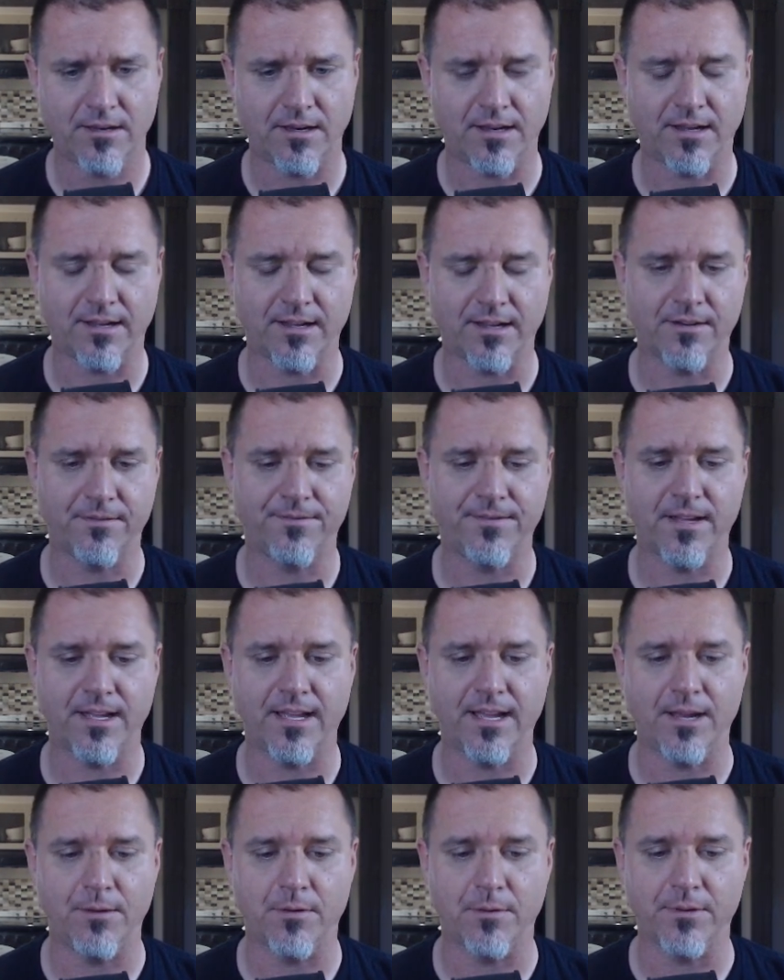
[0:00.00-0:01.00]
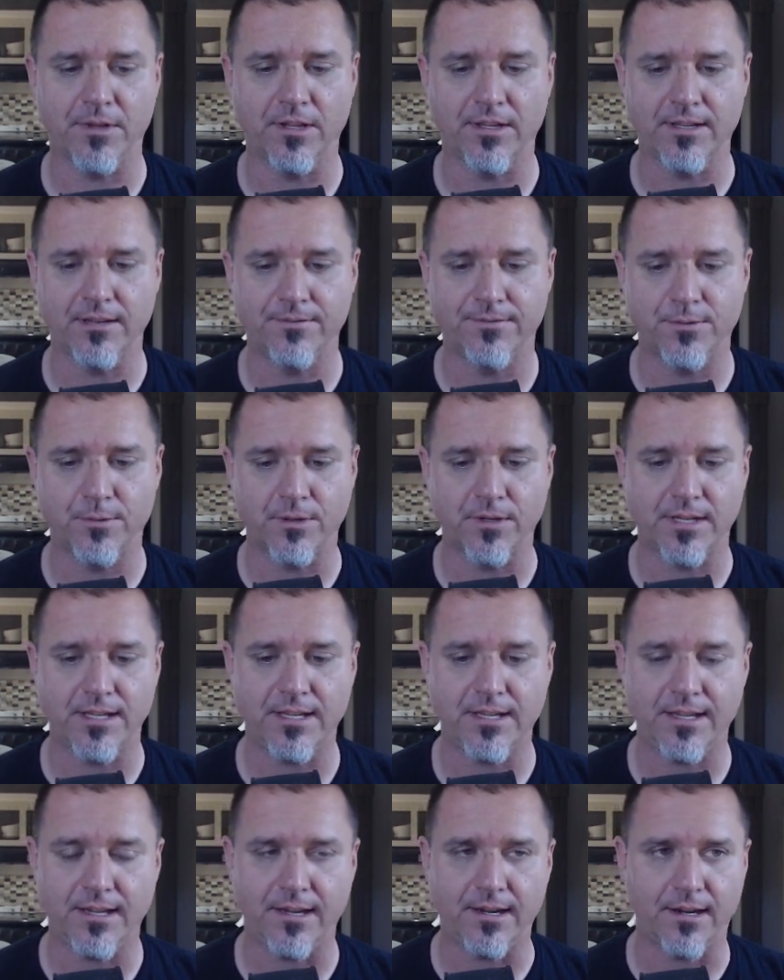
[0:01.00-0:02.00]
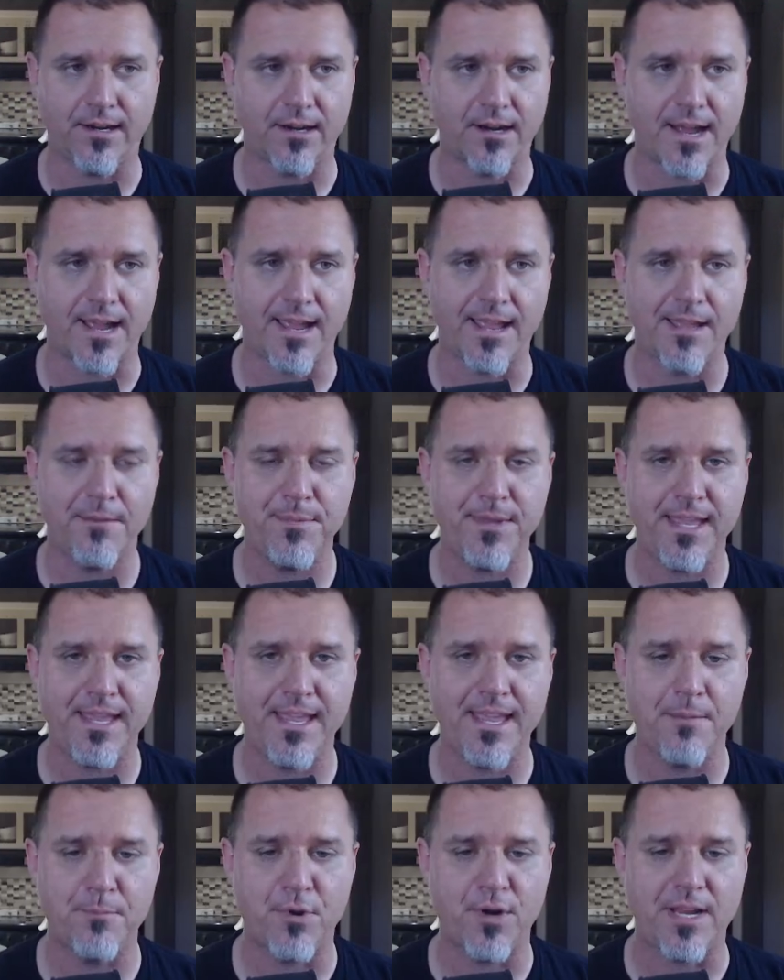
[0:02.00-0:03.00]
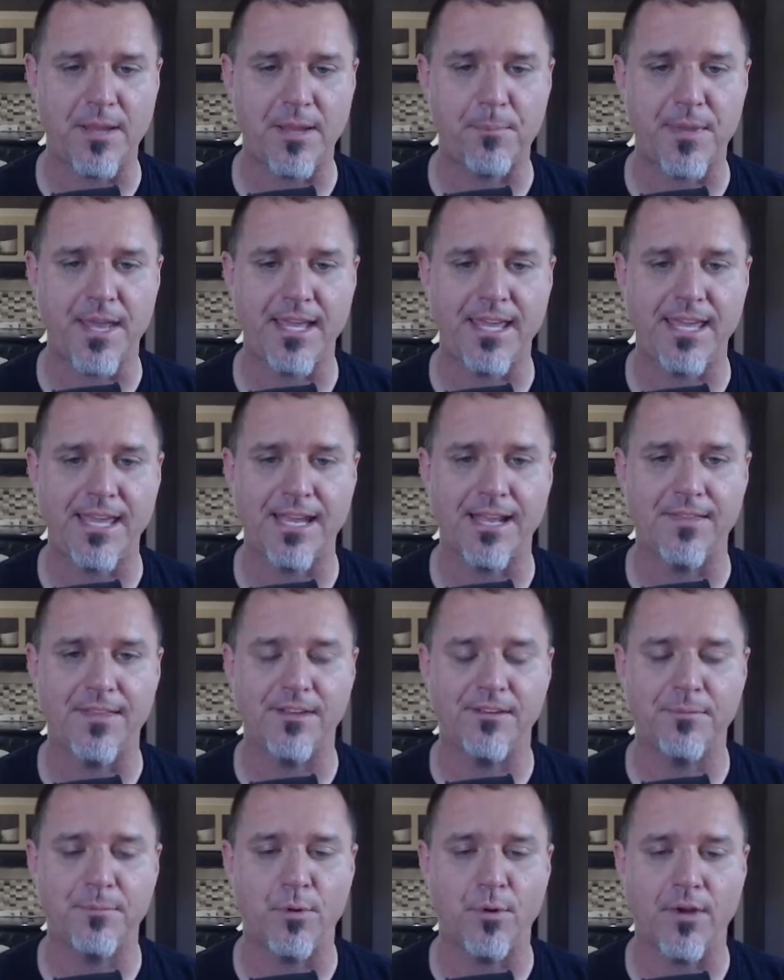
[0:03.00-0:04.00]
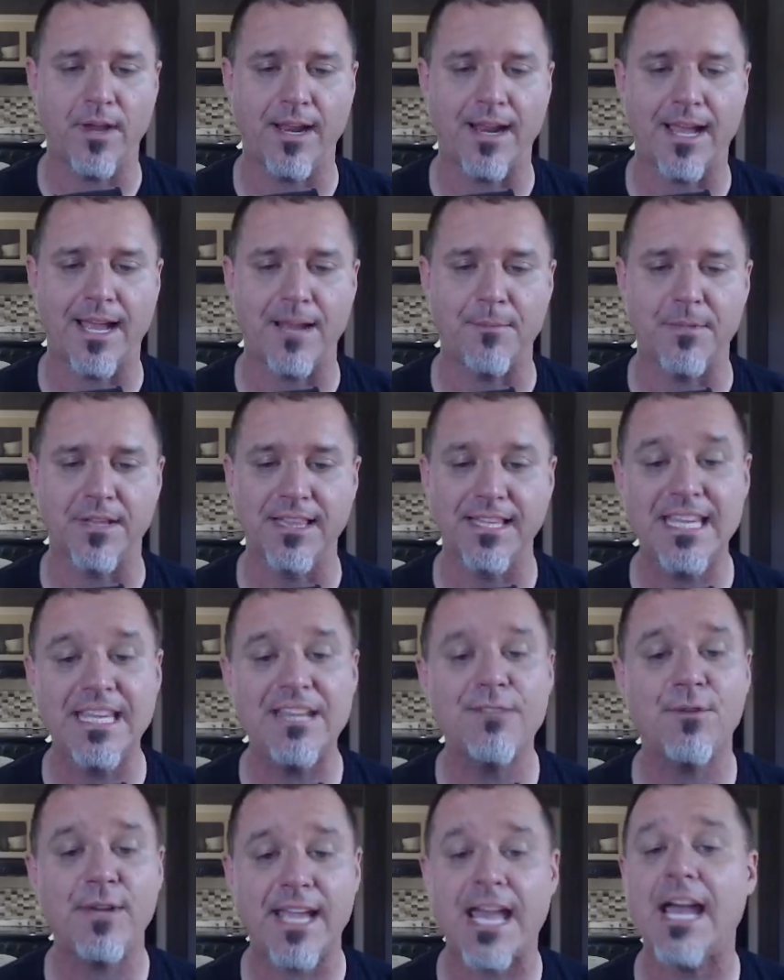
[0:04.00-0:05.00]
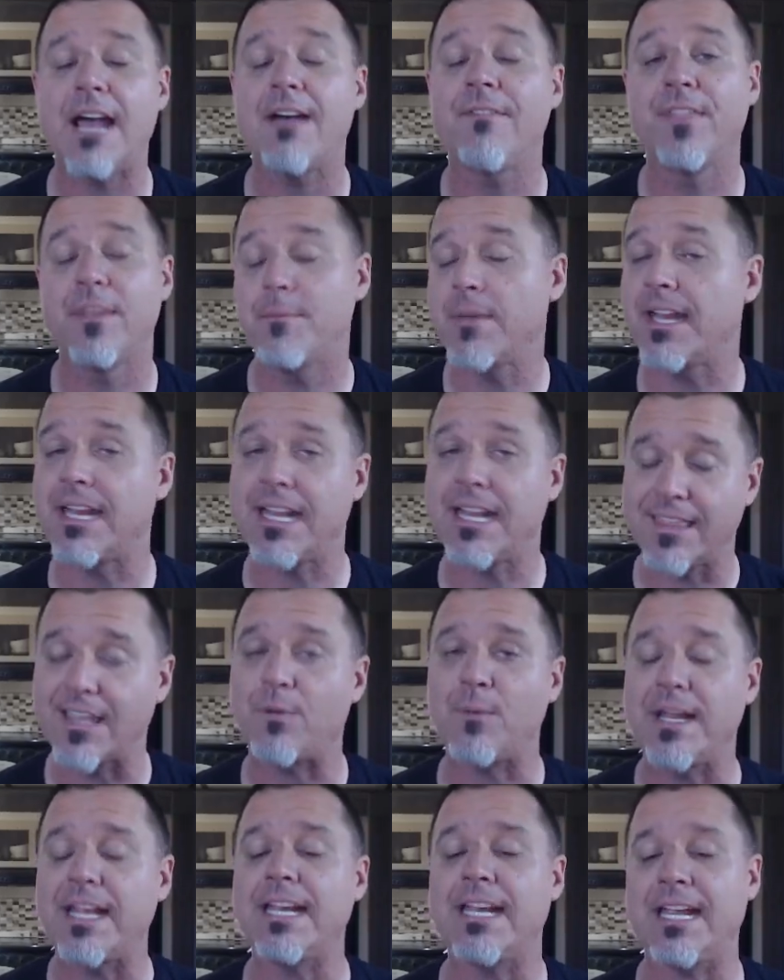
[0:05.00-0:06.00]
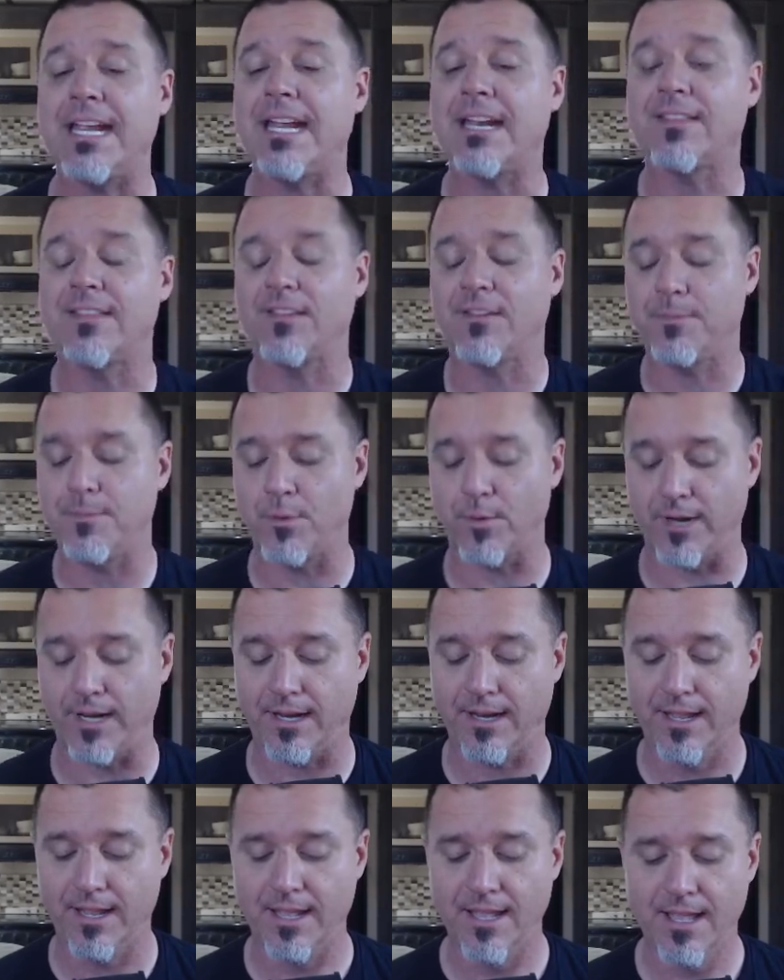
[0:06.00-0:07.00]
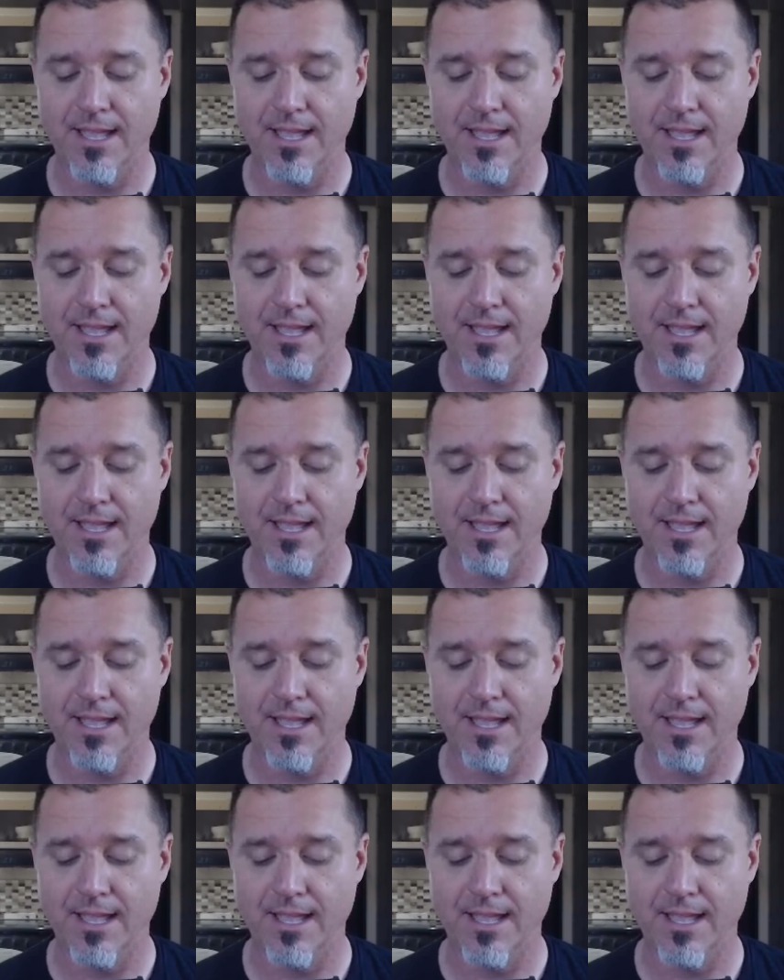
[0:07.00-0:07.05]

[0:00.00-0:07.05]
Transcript: Not gonna find what we're looking for here. I am being pretty picky at this point. I believe we have the money that we need at this point.